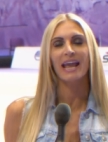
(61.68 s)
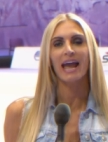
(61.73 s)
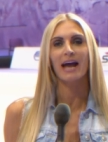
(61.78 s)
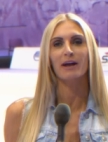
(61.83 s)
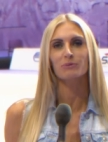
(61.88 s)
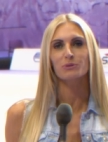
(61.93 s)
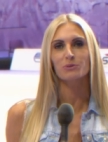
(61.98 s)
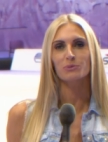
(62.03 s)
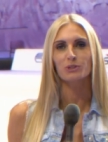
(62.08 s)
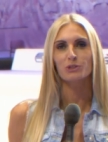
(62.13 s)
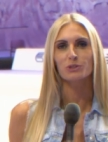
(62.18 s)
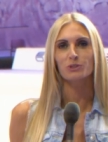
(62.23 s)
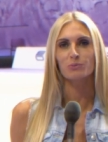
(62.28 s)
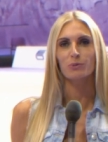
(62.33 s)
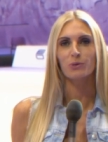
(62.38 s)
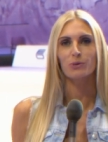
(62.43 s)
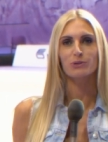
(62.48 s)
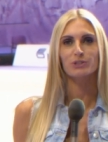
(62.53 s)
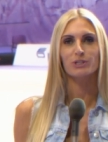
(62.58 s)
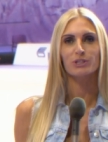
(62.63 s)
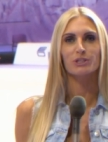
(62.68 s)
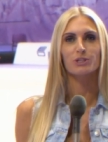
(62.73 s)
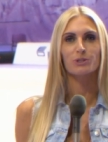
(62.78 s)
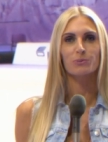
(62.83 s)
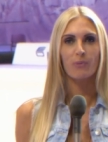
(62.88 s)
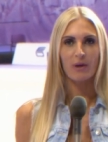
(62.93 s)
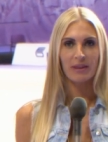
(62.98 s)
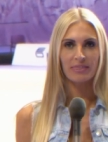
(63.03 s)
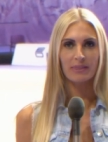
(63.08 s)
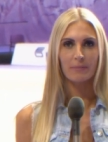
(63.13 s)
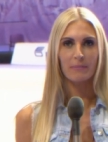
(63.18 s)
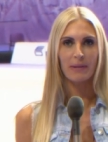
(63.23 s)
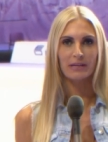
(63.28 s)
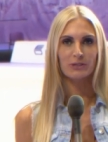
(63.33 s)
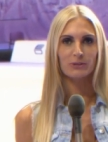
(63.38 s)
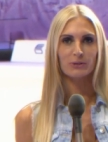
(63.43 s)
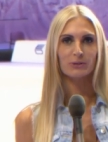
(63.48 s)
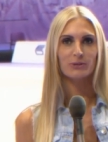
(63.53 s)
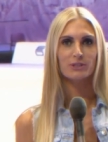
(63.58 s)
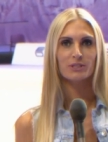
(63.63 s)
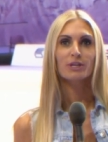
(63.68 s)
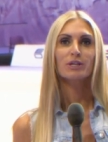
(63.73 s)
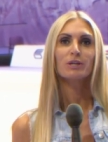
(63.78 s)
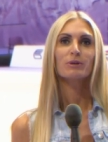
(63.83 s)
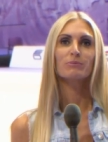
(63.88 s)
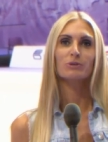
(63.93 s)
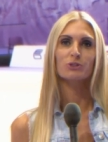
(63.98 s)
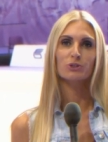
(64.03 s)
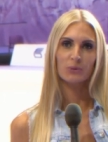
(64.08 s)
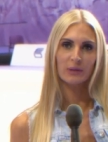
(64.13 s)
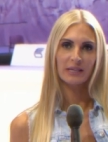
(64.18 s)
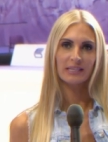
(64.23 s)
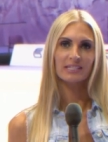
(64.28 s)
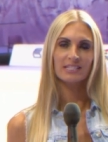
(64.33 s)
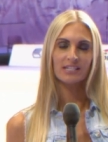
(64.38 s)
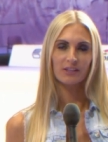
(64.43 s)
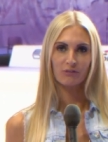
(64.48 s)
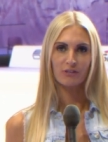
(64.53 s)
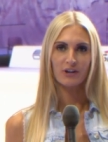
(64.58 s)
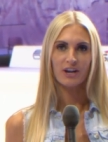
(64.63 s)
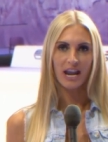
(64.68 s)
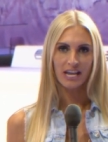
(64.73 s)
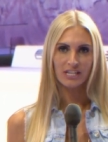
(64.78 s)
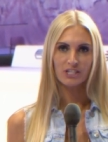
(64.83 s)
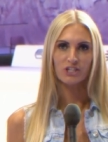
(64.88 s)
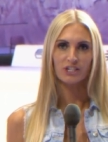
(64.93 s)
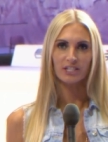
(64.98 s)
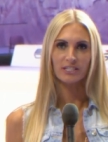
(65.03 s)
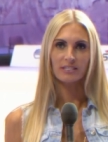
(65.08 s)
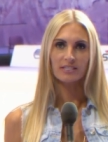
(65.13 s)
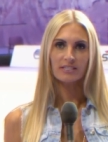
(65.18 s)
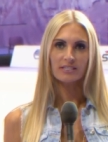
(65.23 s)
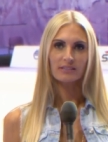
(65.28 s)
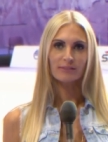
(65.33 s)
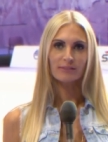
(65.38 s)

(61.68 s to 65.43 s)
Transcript: helps with the sport to spread the medals between the different nations.